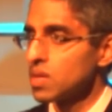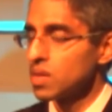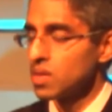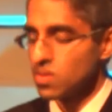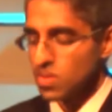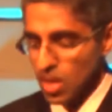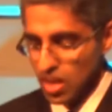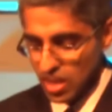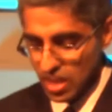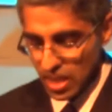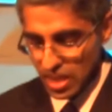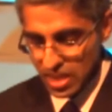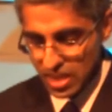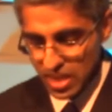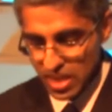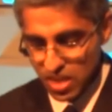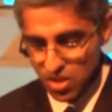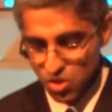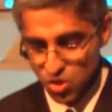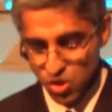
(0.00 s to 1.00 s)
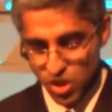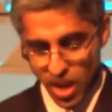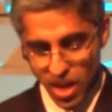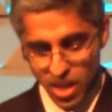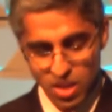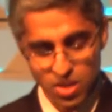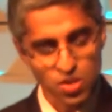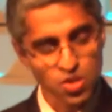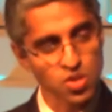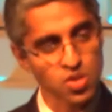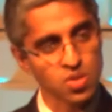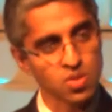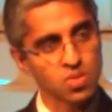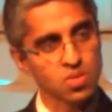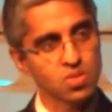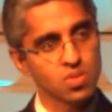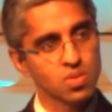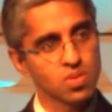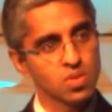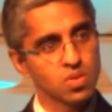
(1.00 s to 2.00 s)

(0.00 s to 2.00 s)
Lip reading: is that these challenges